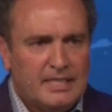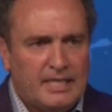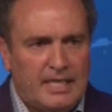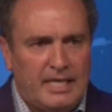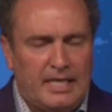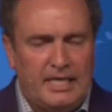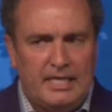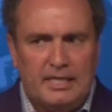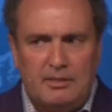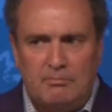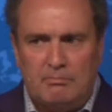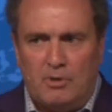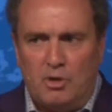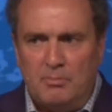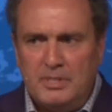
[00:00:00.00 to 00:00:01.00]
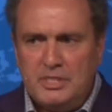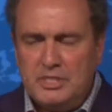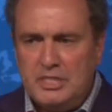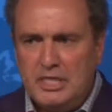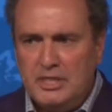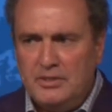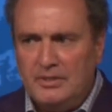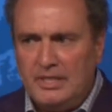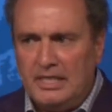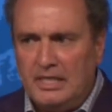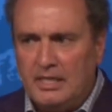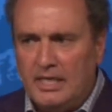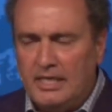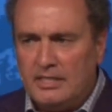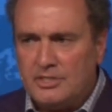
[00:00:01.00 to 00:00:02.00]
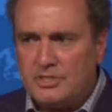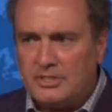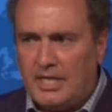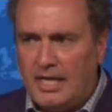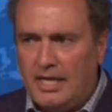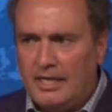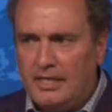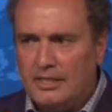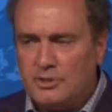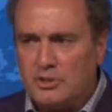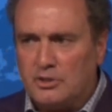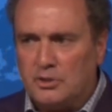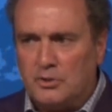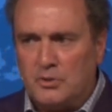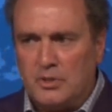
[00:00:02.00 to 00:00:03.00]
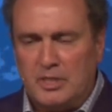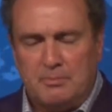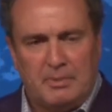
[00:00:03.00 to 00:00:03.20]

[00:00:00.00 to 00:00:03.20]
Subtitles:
He momentarily laid aside his glory,